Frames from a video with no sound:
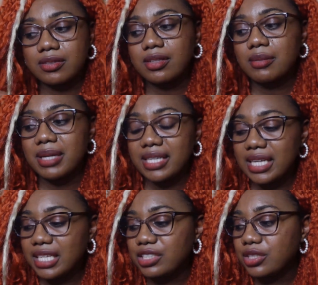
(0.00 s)
The
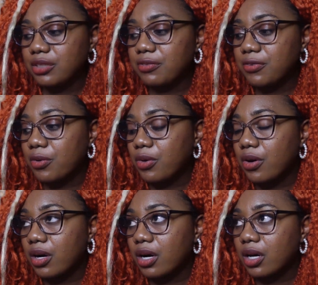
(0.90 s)
medication
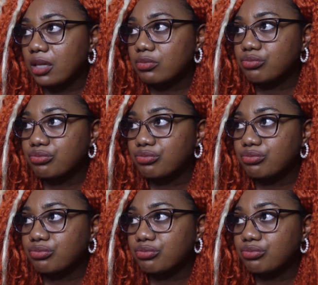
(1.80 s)
for,